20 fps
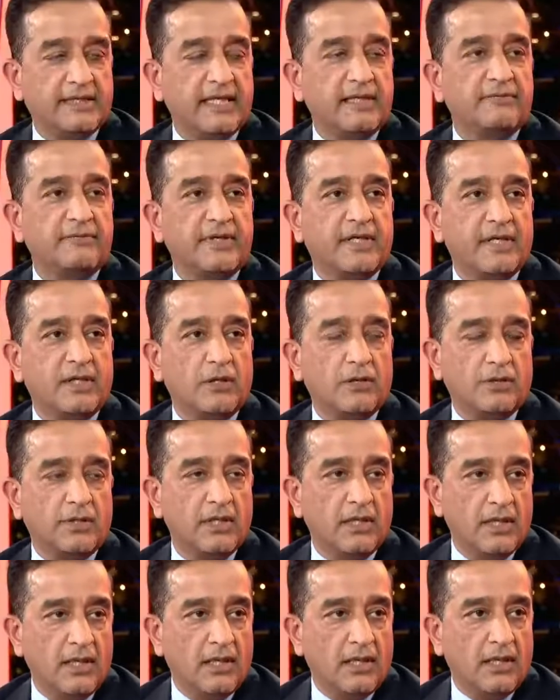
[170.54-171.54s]
think we cannot
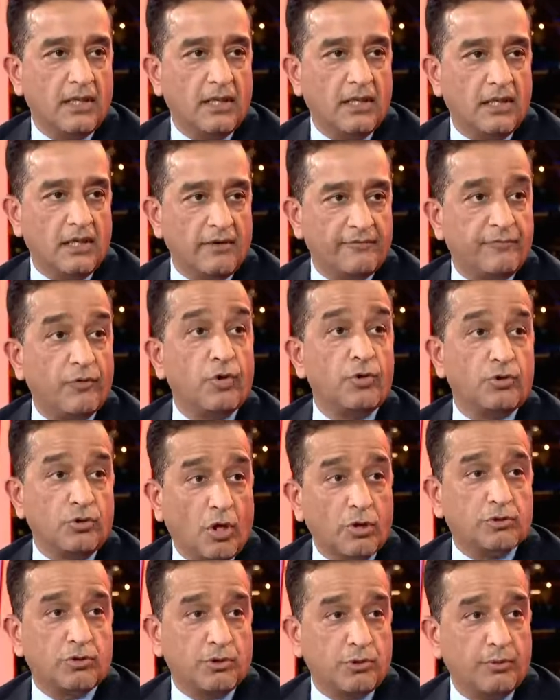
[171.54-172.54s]
afford
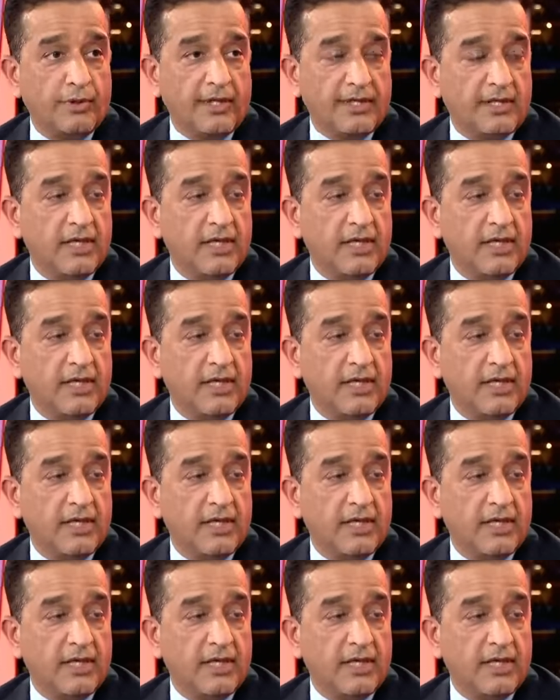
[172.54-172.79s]
not to do it.